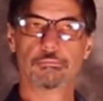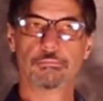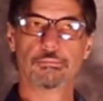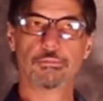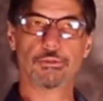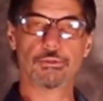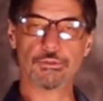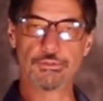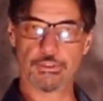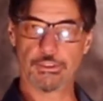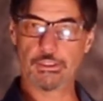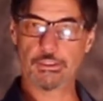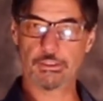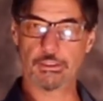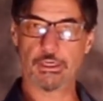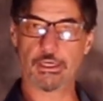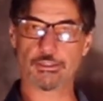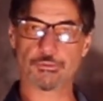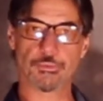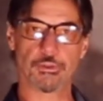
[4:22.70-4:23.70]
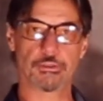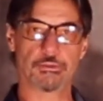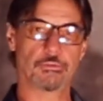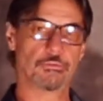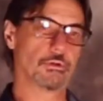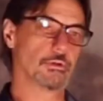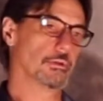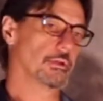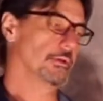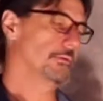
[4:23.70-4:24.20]
using any aspect
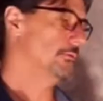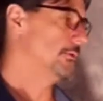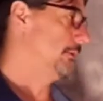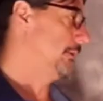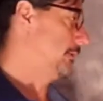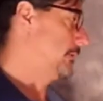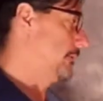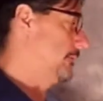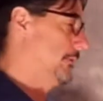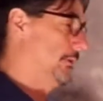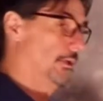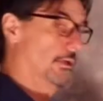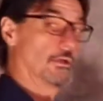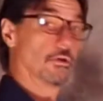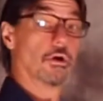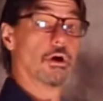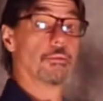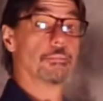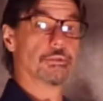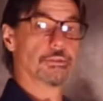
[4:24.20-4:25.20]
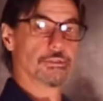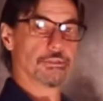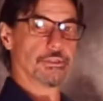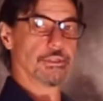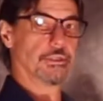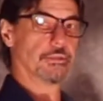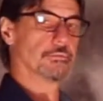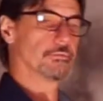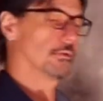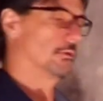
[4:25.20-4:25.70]
of your life addictively to
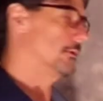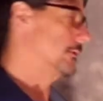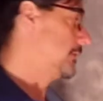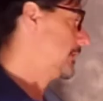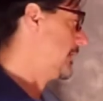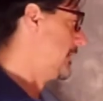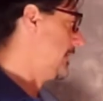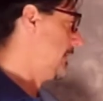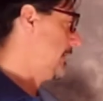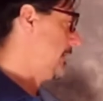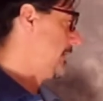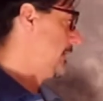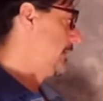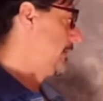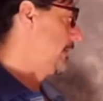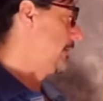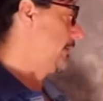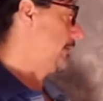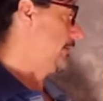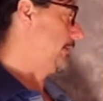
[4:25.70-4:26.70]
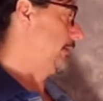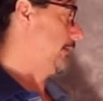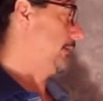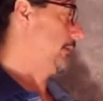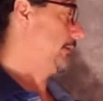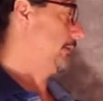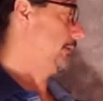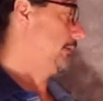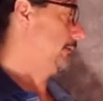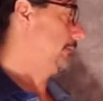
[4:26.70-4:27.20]
compensate for
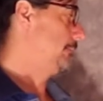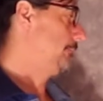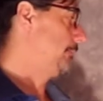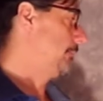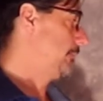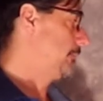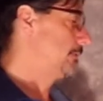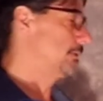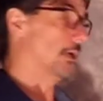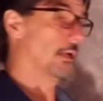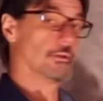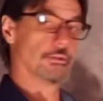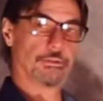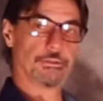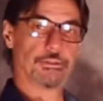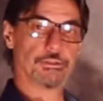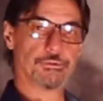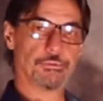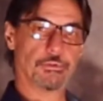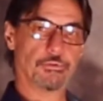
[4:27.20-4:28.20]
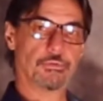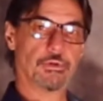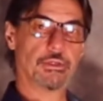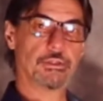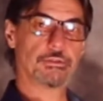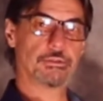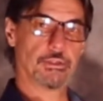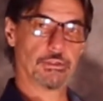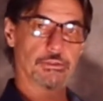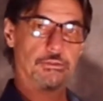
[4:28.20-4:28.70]
the challenges we
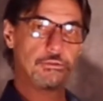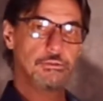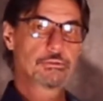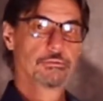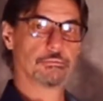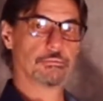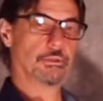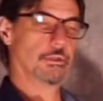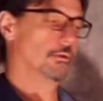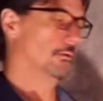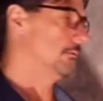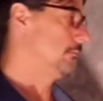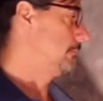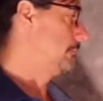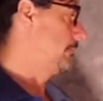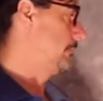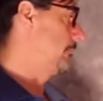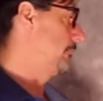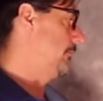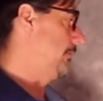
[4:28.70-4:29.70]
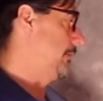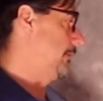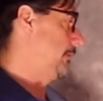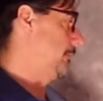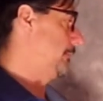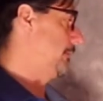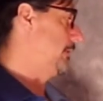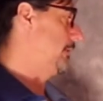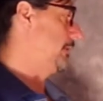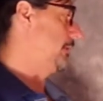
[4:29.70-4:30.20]
face as,
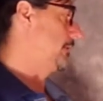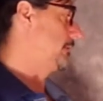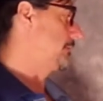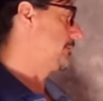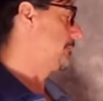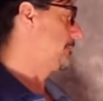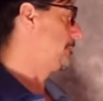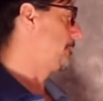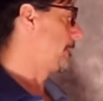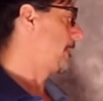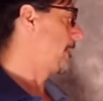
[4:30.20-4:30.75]
feeling beings.